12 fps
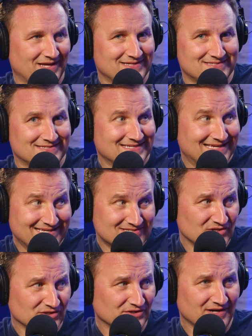and plates is
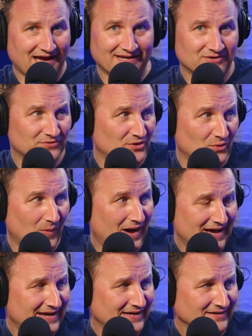easier. I don't know
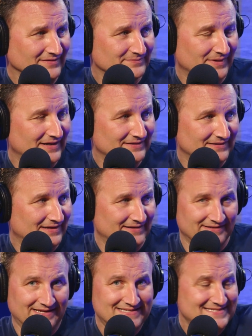why, but
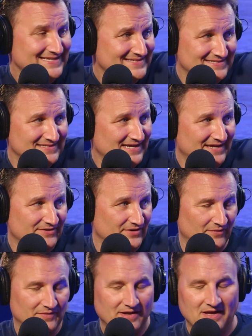is it? I don't
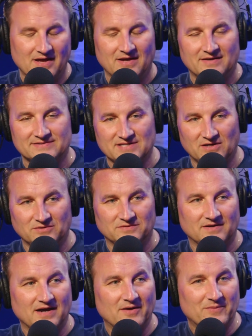know. So
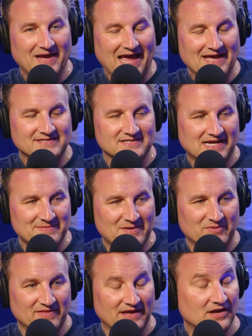we had to come
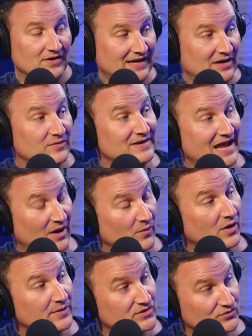up with like, okay, now
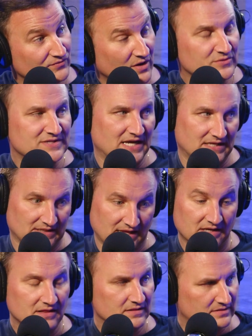we're going to rotate.
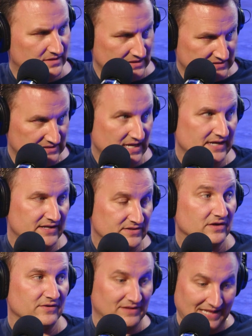Like this night,
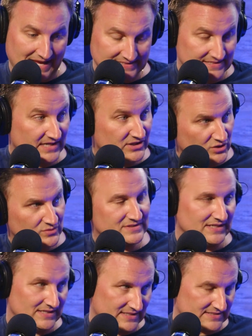last night you
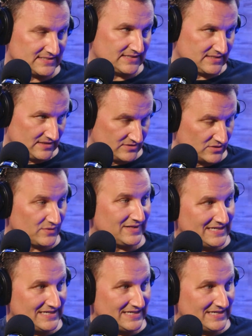did it. This night, so